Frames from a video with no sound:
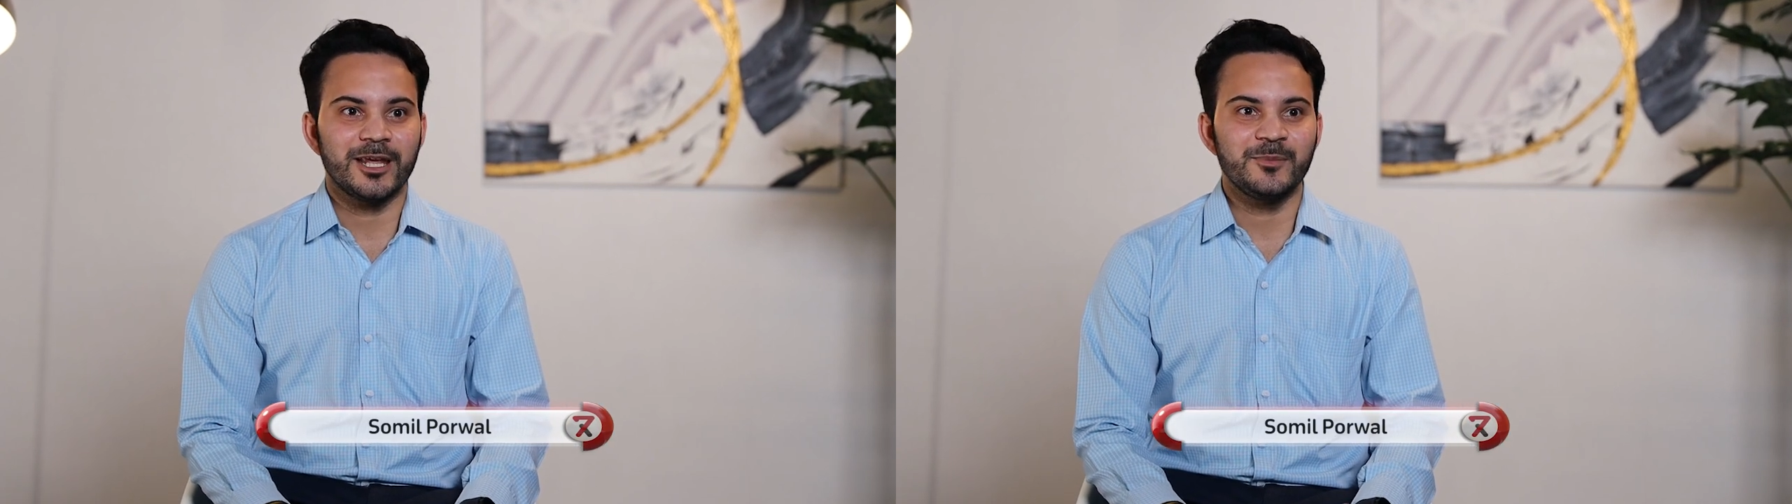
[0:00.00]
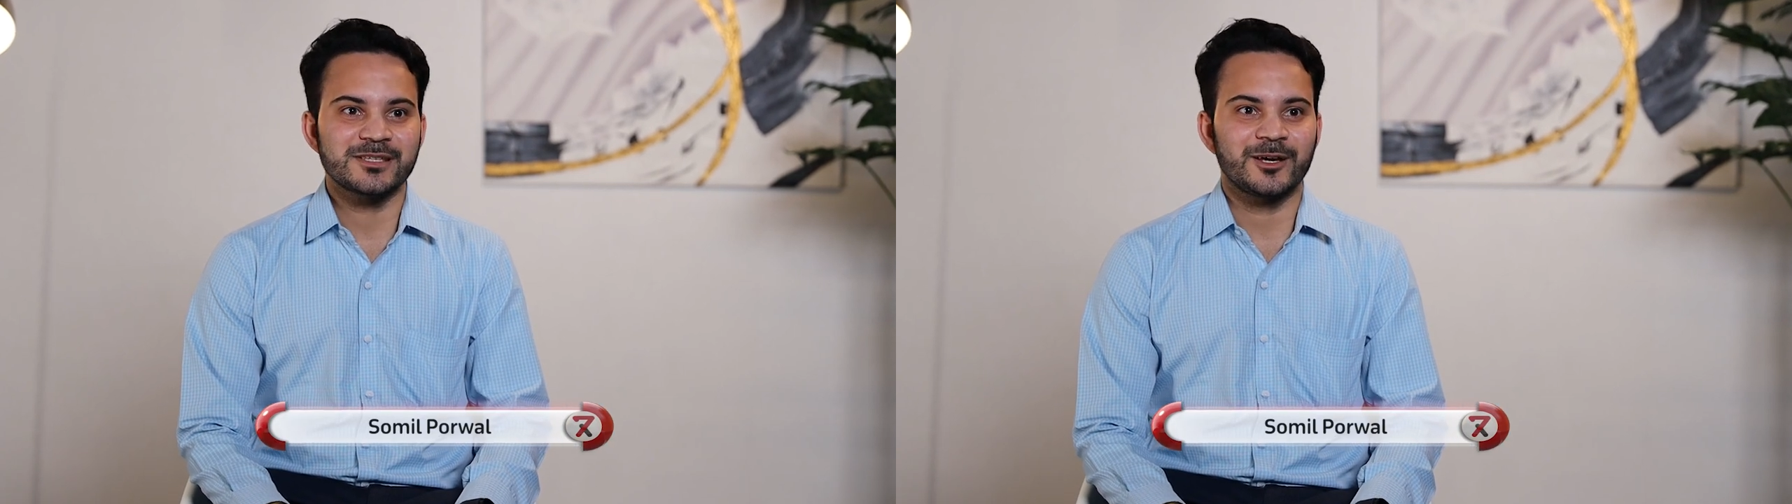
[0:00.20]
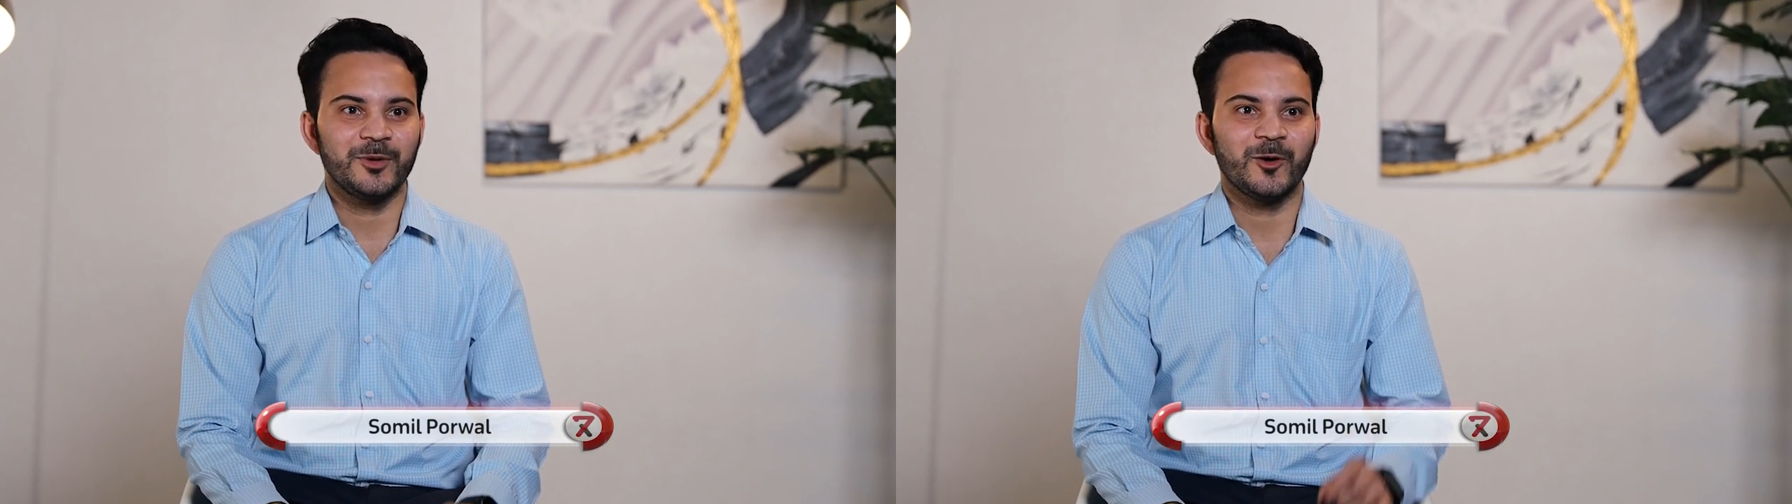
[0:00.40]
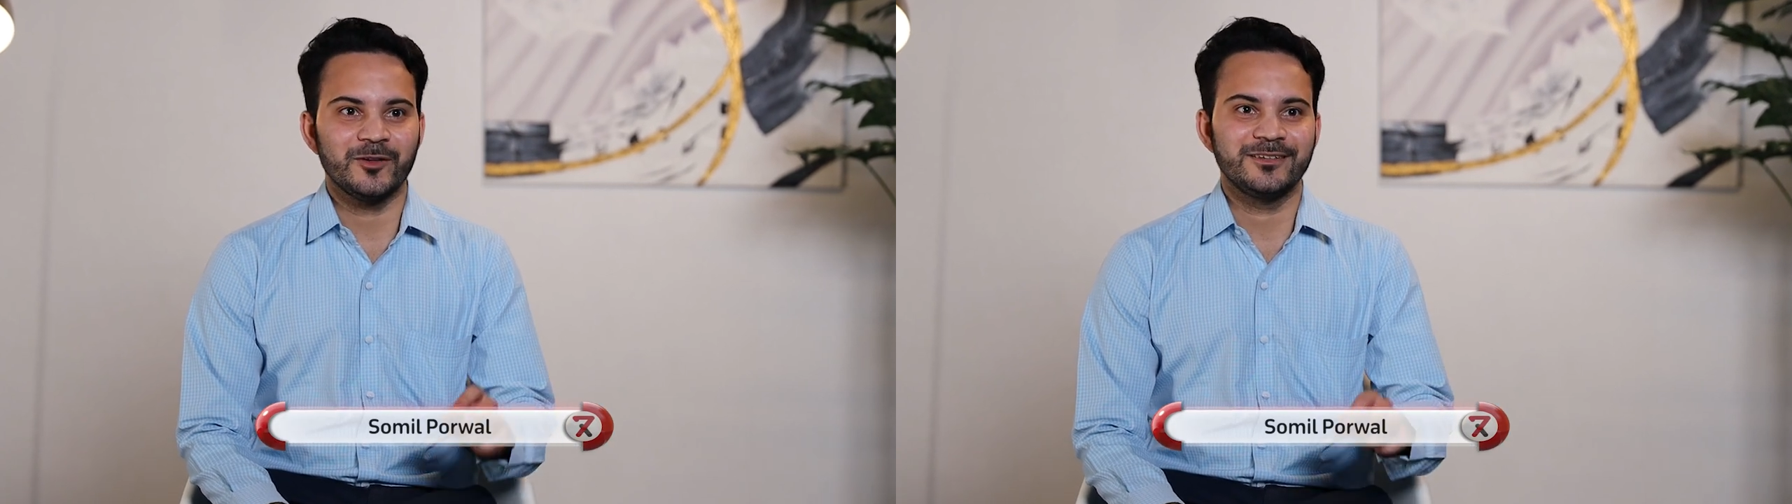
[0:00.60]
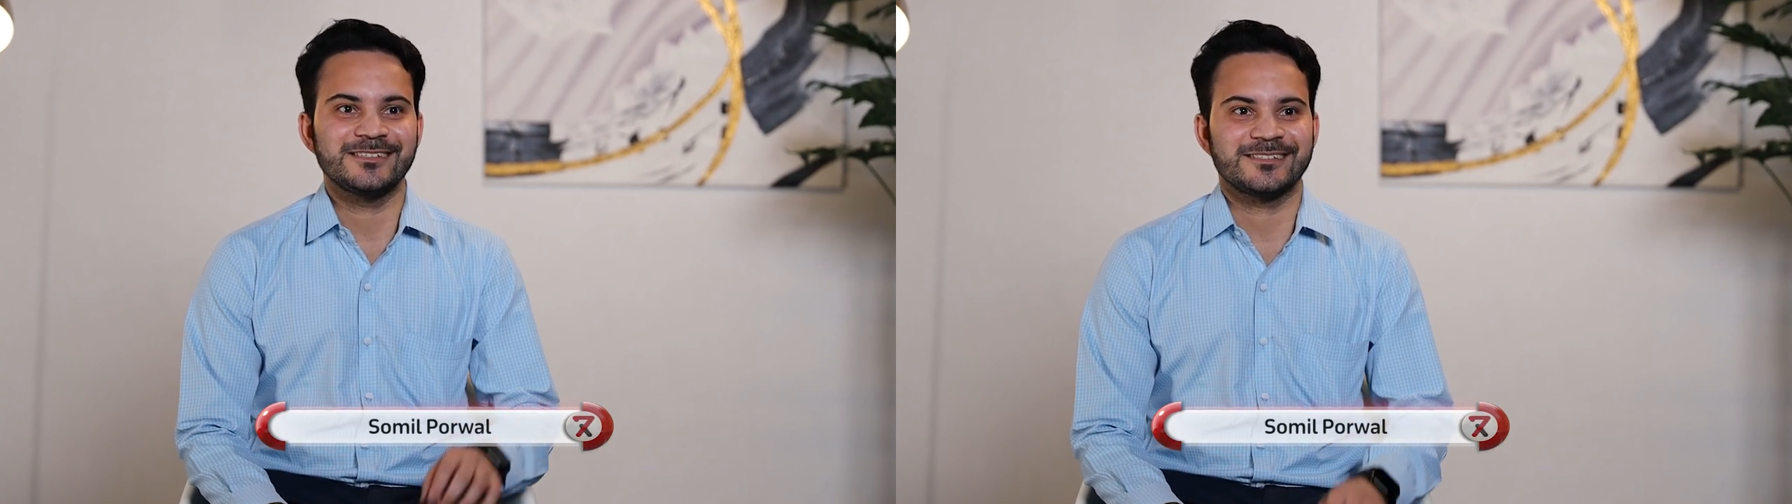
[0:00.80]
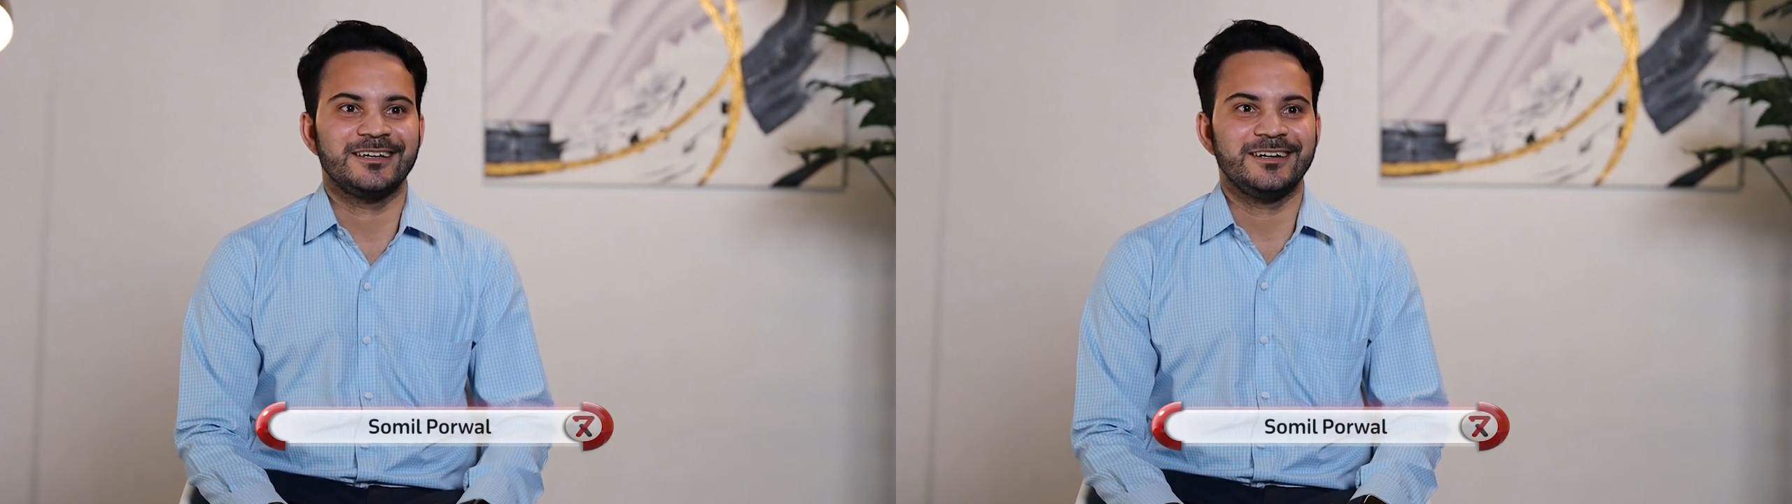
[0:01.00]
name is coming on this